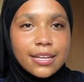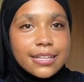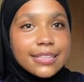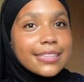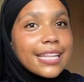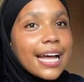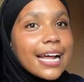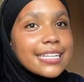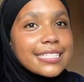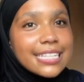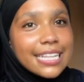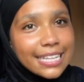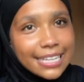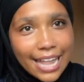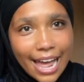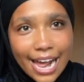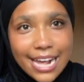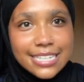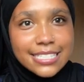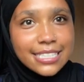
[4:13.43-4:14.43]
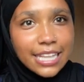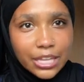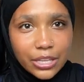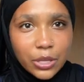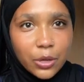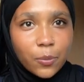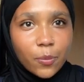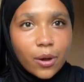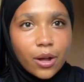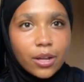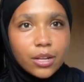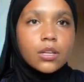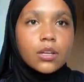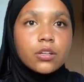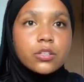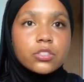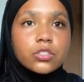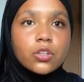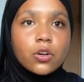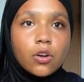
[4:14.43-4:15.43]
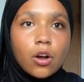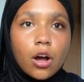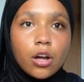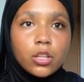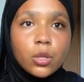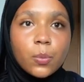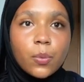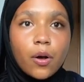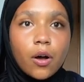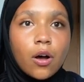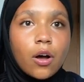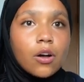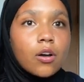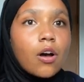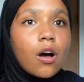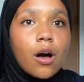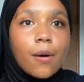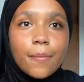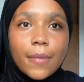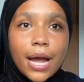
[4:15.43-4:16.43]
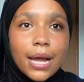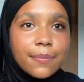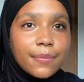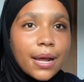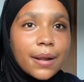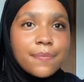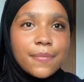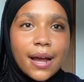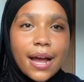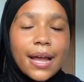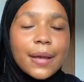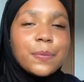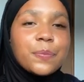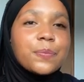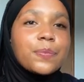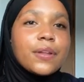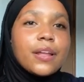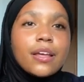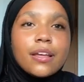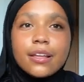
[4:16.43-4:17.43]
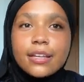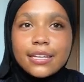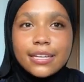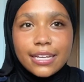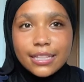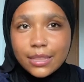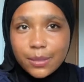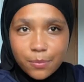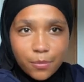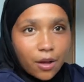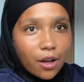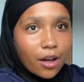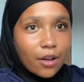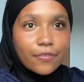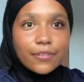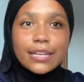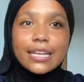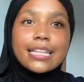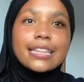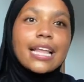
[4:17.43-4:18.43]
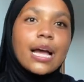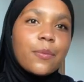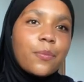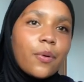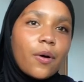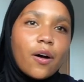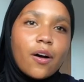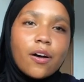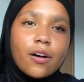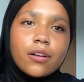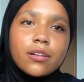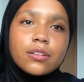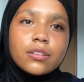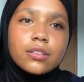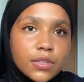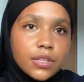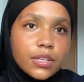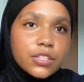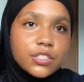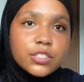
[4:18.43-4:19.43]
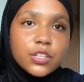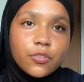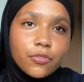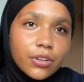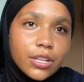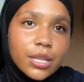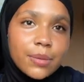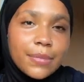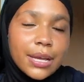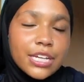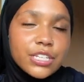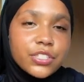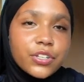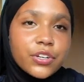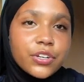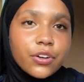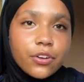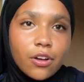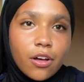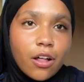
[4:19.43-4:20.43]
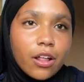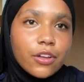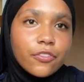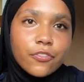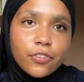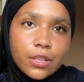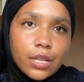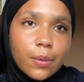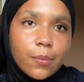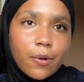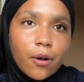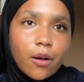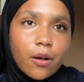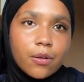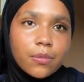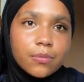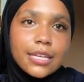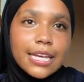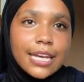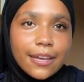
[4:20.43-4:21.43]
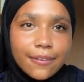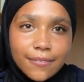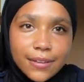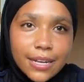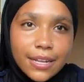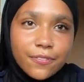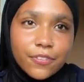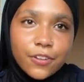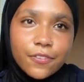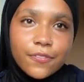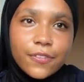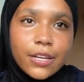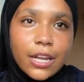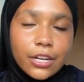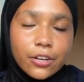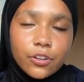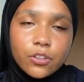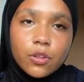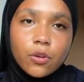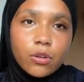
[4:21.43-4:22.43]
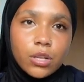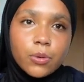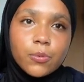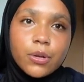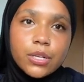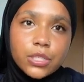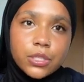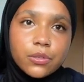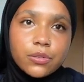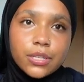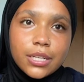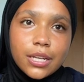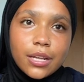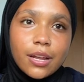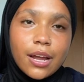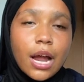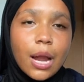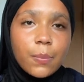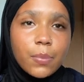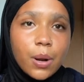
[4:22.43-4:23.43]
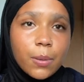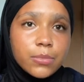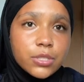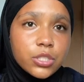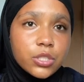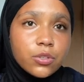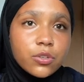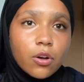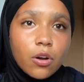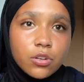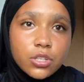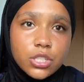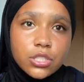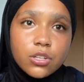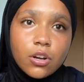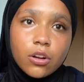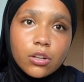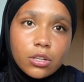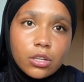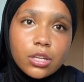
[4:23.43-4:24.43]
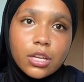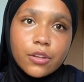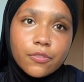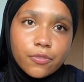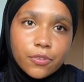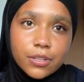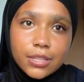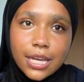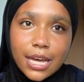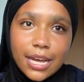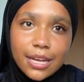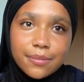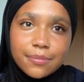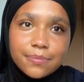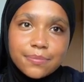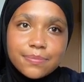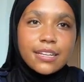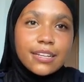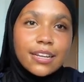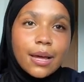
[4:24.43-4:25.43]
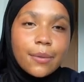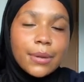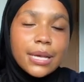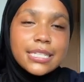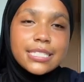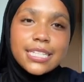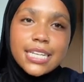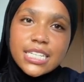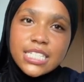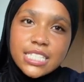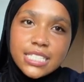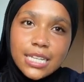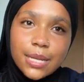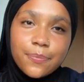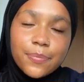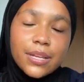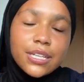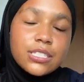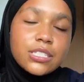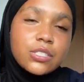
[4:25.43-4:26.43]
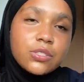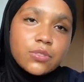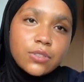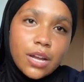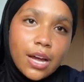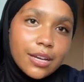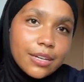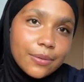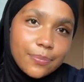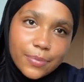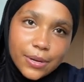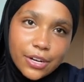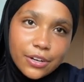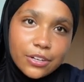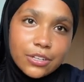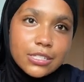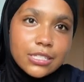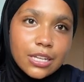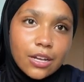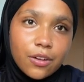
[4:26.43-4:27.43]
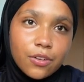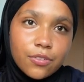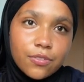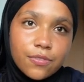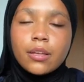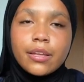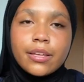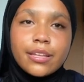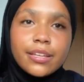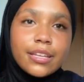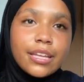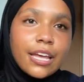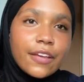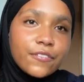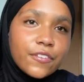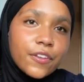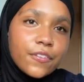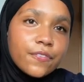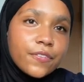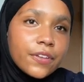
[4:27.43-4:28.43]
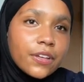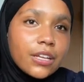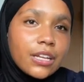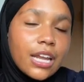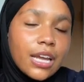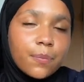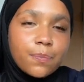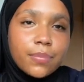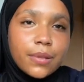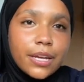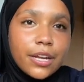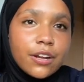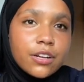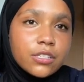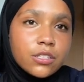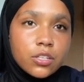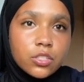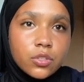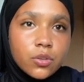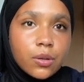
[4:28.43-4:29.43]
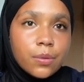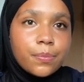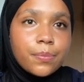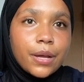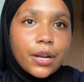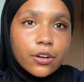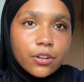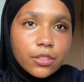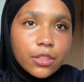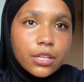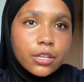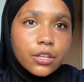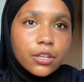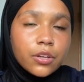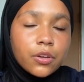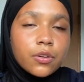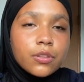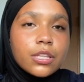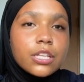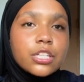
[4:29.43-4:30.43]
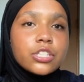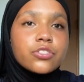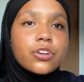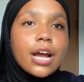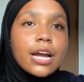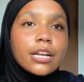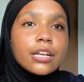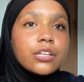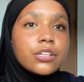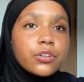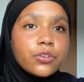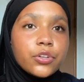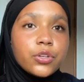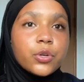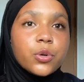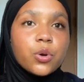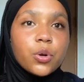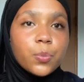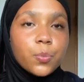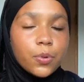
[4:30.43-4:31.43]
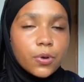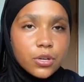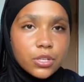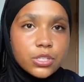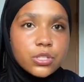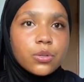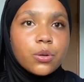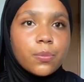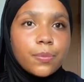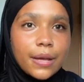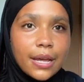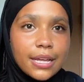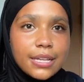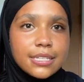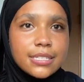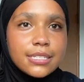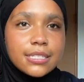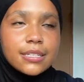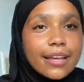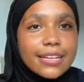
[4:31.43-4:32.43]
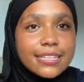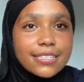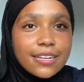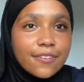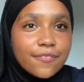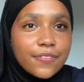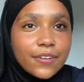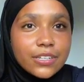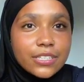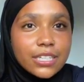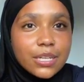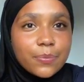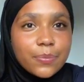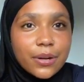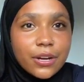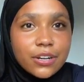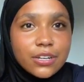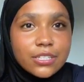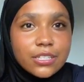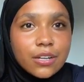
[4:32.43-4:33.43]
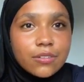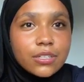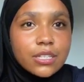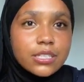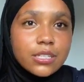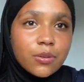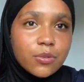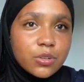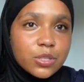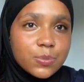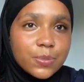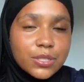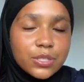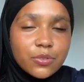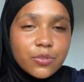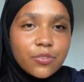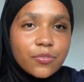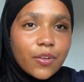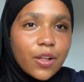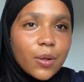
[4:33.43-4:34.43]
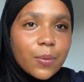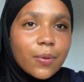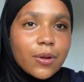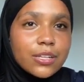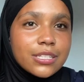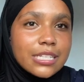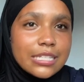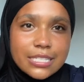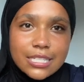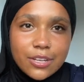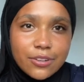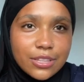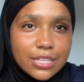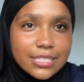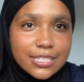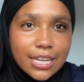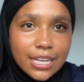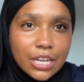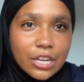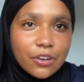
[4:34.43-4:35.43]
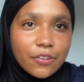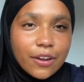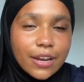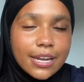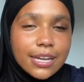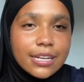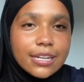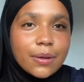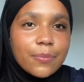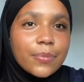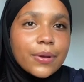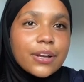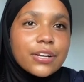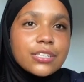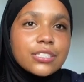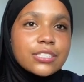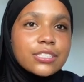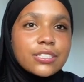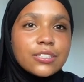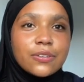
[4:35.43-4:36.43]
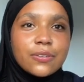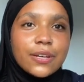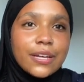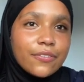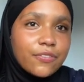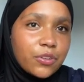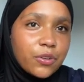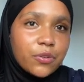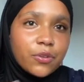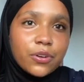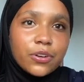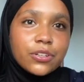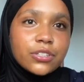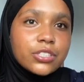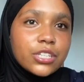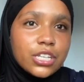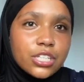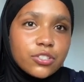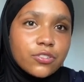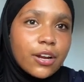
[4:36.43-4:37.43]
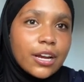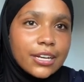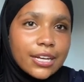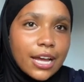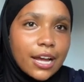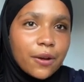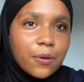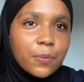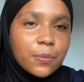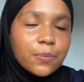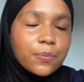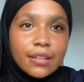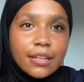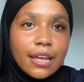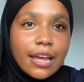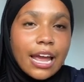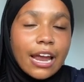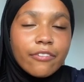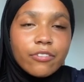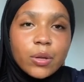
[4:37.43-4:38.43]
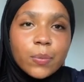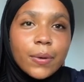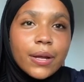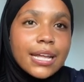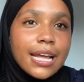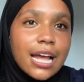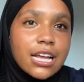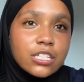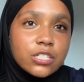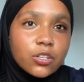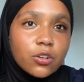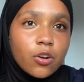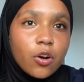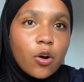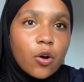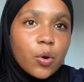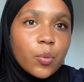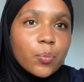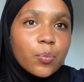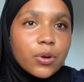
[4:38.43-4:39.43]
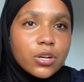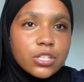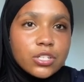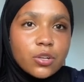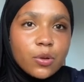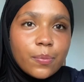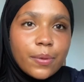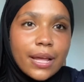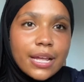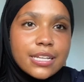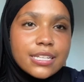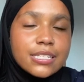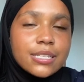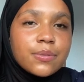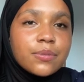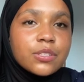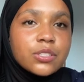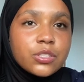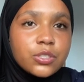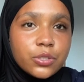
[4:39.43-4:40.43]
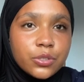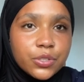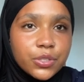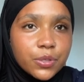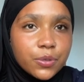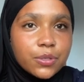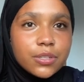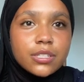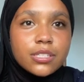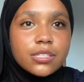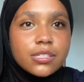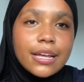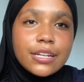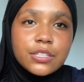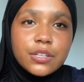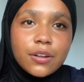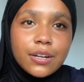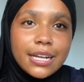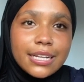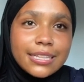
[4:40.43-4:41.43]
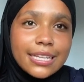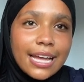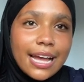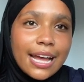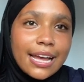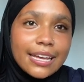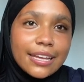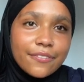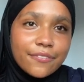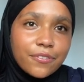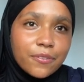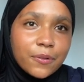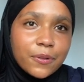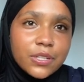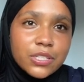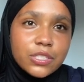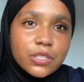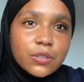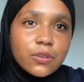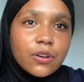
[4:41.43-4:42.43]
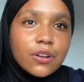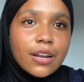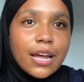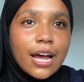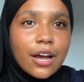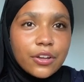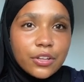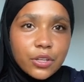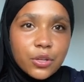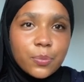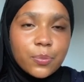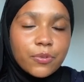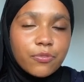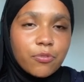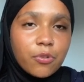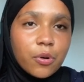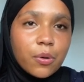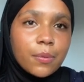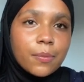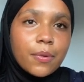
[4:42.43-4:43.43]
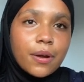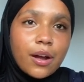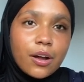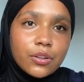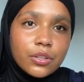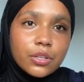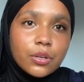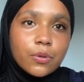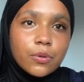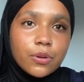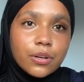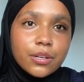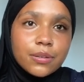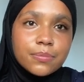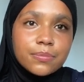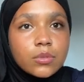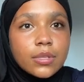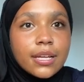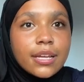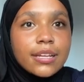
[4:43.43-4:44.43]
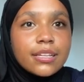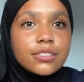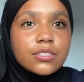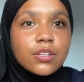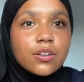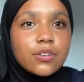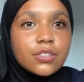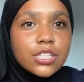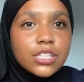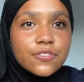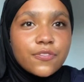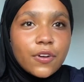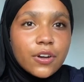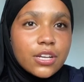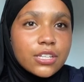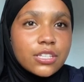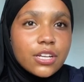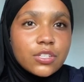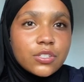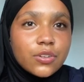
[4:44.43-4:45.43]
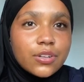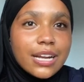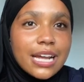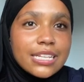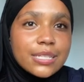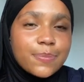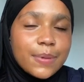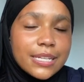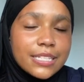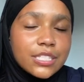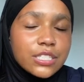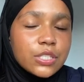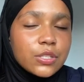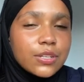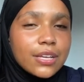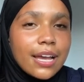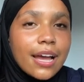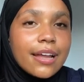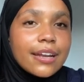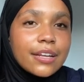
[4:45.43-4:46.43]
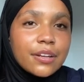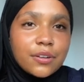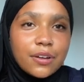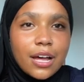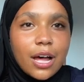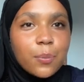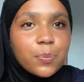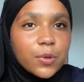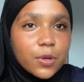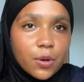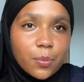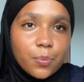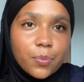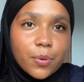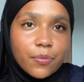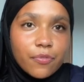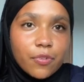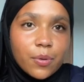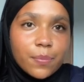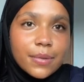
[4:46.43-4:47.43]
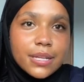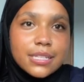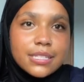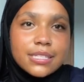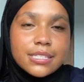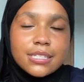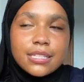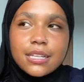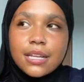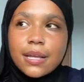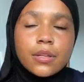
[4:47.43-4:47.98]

That's the last thing you want. So call the ball, call mine, get them off, get that ball. So really make sure you're calling for that ball, even if you feel like you're the only one doing it. I promise you coaches are looking for that. Now my sixth tip is do not compare yourself. If you feel like players are doing better than you, then try to do your personal best. It's not fair to compare yourself to someone who's been doing volleyball since they're in the 2nd grade compared to if you were just trying out. Everybody has their own personal best. Do yours. And don't let that influence you on how you perform on the court. So just focus on doing as best as you can and it'll help your performance.